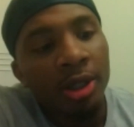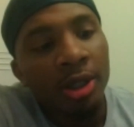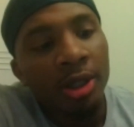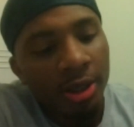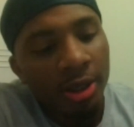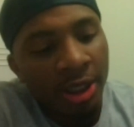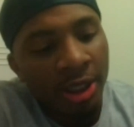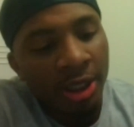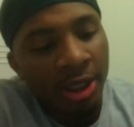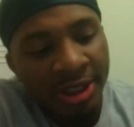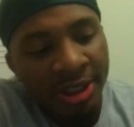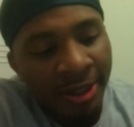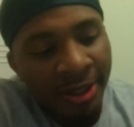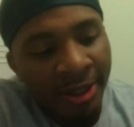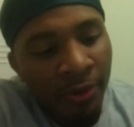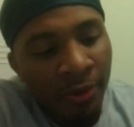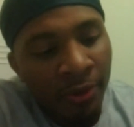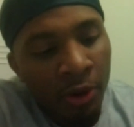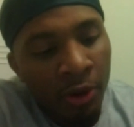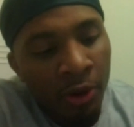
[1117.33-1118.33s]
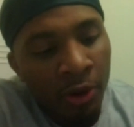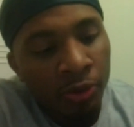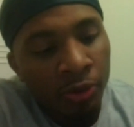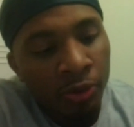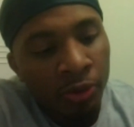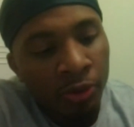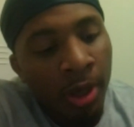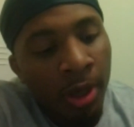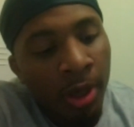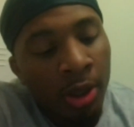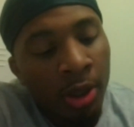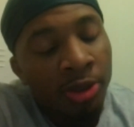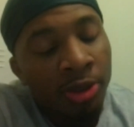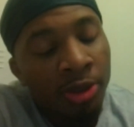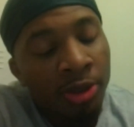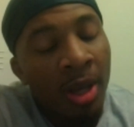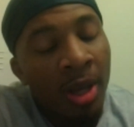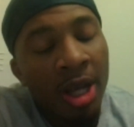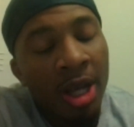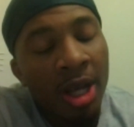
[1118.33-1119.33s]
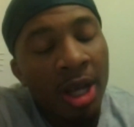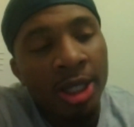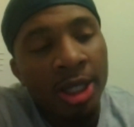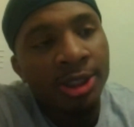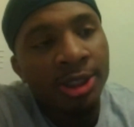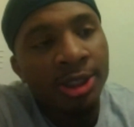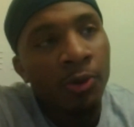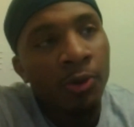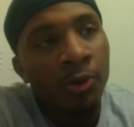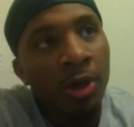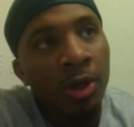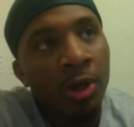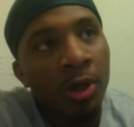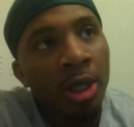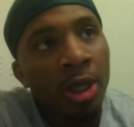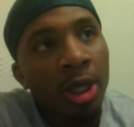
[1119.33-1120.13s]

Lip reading: they said, bro, the Bears made history.